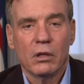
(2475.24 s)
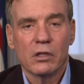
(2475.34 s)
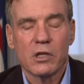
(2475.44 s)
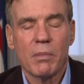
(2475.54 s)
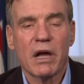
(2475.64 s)

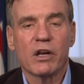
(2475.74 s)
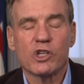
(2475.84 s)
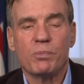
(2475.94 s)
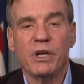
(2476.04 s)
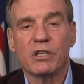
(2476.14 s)
So I'm not going to
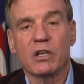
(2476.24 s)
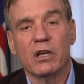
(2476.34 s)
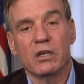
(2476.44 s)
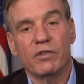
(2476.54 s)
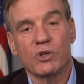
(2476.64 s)
speak to
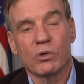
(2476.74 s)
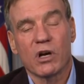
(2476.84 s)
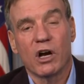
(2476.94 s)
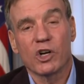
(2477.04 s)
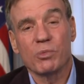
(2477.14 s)
individual
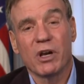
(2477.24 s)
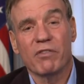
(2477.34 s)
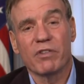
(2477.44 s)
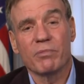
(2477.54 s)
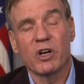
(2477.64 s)
congressmen.
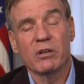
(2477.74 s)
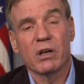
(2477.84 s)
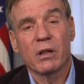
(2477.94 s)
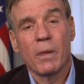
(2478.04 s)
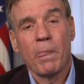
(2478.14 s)
Everyone
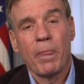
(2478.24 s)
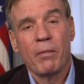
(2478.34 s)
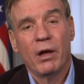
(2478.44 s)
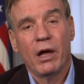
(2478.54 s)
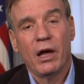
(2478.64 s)

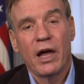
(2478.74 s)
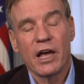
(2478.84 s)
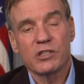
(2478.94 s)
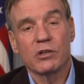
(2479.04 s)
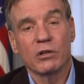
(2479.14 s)

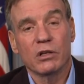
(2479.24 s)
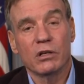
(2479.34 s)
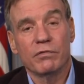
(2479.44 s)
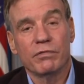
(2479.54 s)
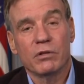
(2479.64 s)
has to
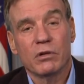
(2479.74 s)
live